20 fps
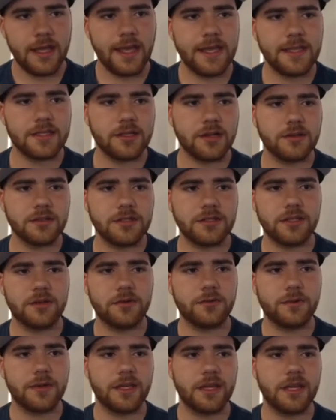It's
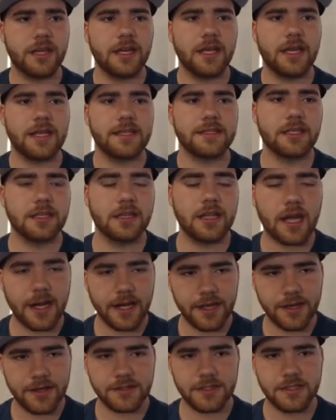also really good against the
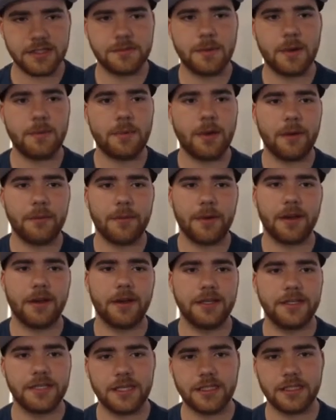Latios. It's my
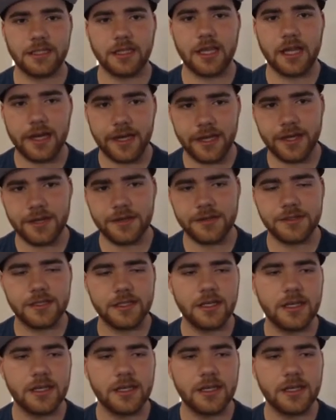primary check to Latios,